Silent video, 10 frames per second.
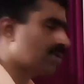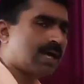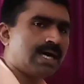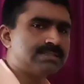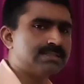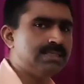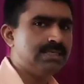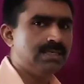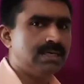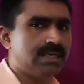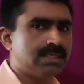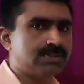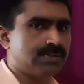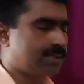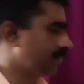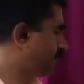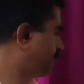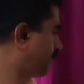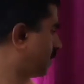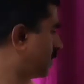as Ashok.
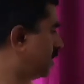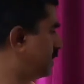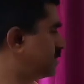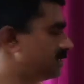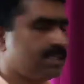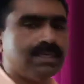That is